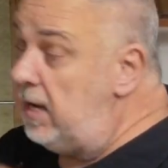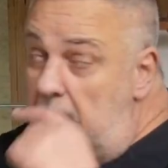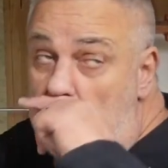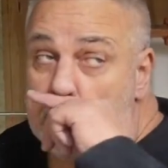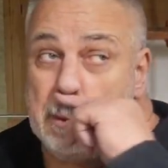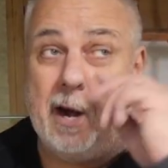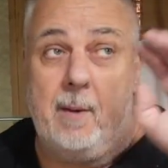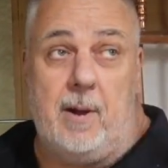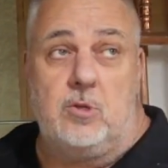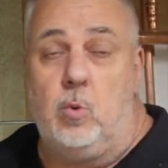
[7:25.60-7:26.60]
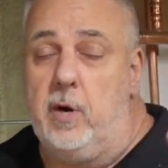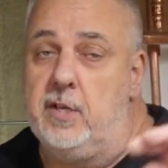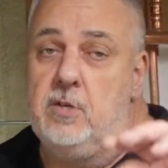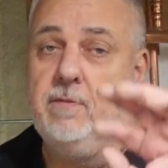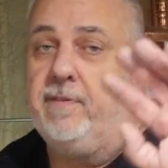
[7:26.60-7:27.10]
here, we're at about
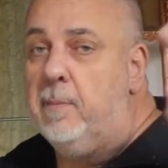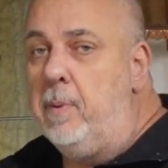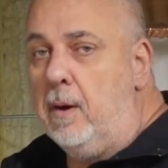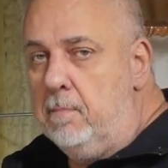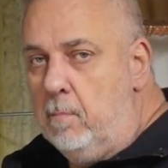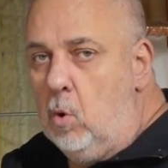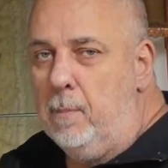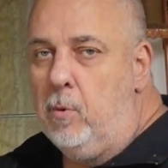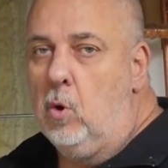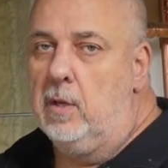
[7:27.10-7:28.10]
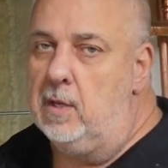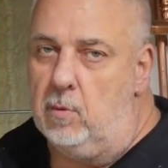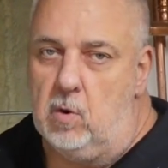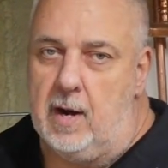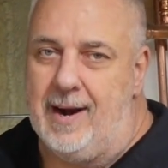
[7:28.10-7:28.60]
22 feet, but more importantly,
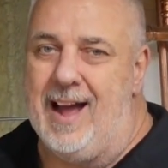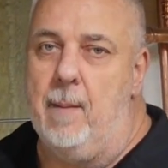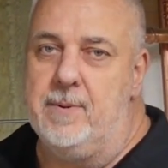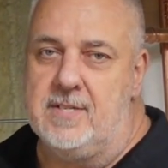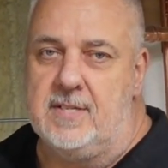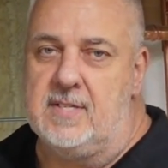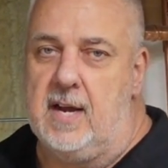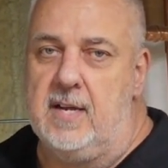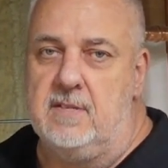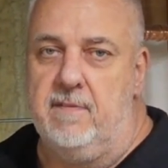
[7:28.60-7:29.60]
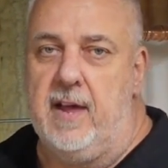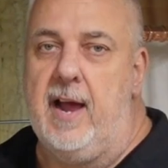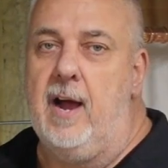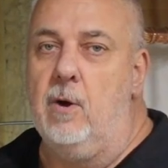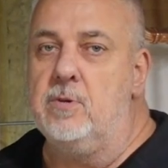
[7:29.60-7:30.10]
we're on opposite sides of the
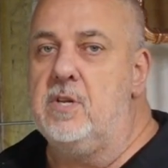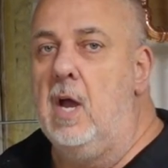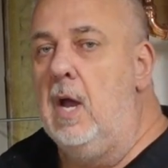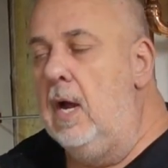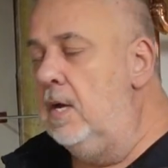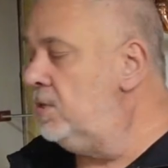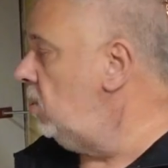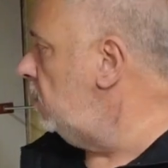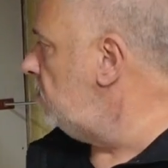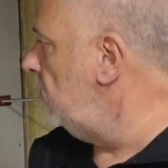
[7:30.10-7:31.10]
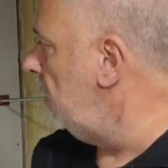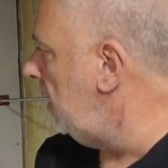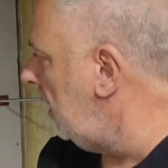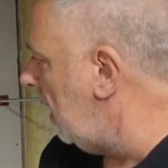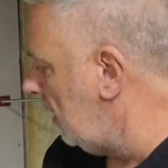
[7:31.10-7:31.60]
house. So it's
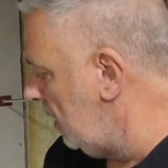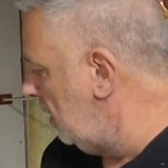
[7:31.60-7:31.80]
really not